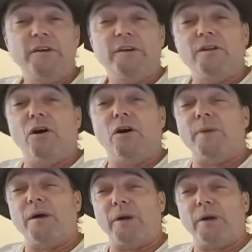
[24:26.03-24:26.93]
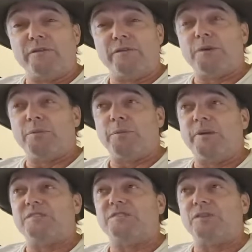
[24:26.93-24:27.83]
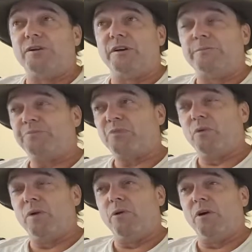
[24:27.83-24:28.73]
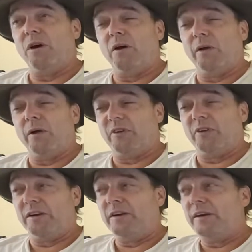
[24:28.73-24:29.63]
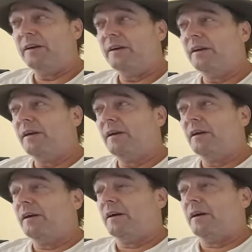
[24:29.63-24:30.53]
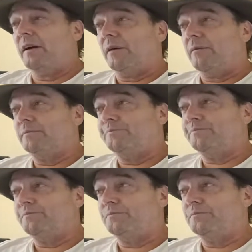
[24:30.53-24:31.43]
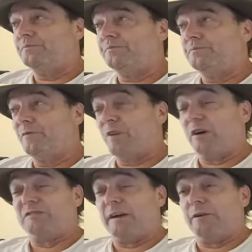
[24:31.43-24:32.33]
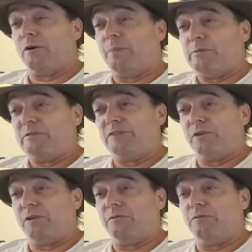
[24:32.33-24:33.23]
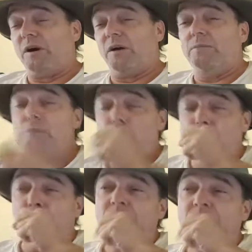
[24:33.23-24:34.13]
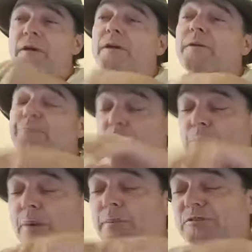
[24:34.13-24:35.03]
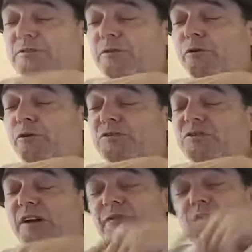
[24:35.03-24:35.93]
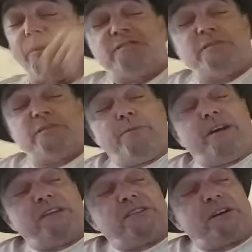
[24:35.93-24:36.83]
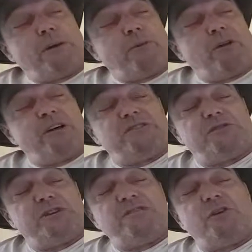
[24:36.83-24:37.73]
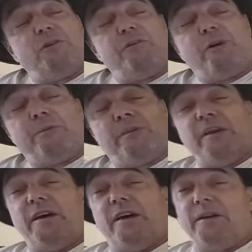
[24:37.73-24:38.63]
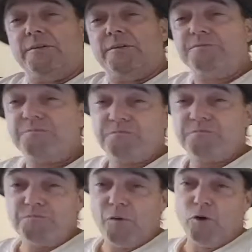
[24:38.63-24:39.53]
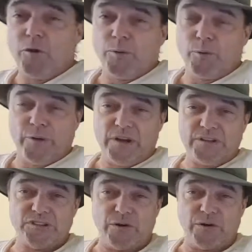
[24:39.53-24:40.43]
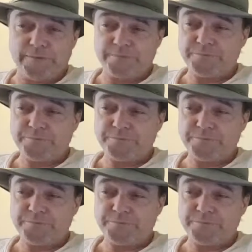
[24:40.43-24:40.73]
No, my wife is up in Minnesota. We were all up there. As far as I know, Bubba was the only... Well, Bubba was foolish enough. Then we had some buddies a couple of streets over up on the end. Former Marine Joey.